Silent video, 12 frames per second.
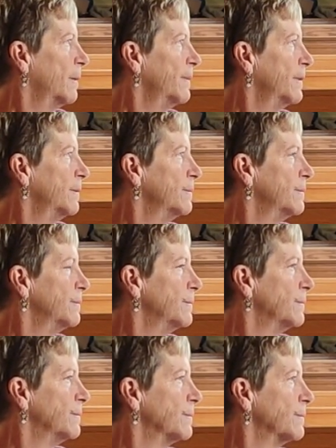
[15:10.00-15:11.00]

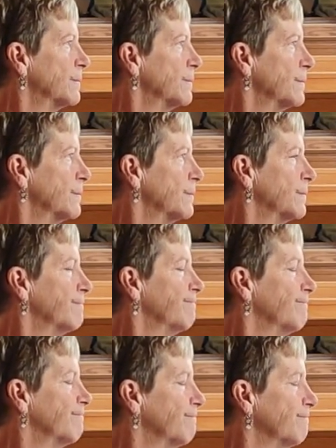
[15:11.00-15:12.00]

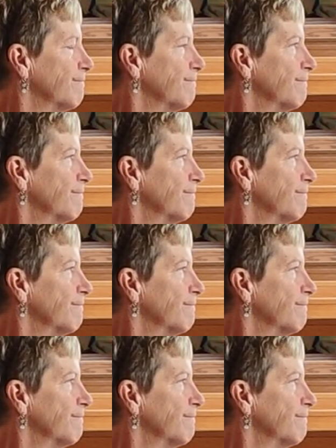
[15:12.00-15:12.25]
(silent)